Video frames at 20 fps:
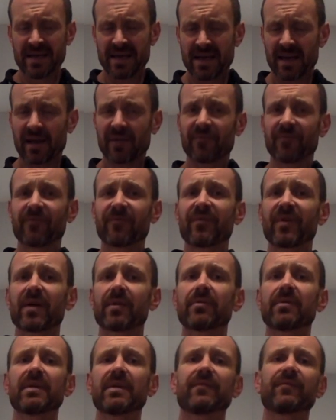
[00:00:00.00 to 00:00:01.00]
And
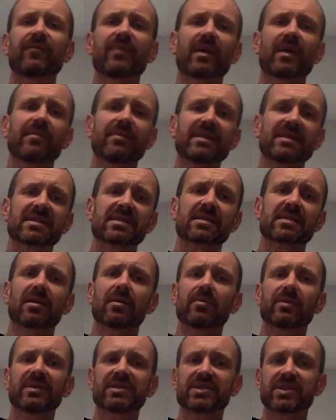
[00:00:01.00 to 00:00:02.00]
very
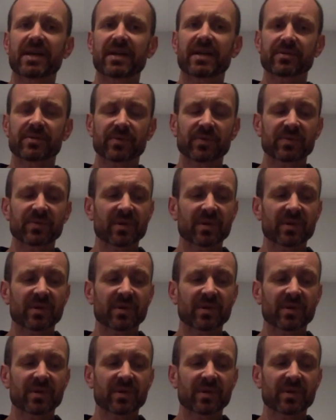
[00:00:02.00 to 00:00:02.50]
slow and gentle.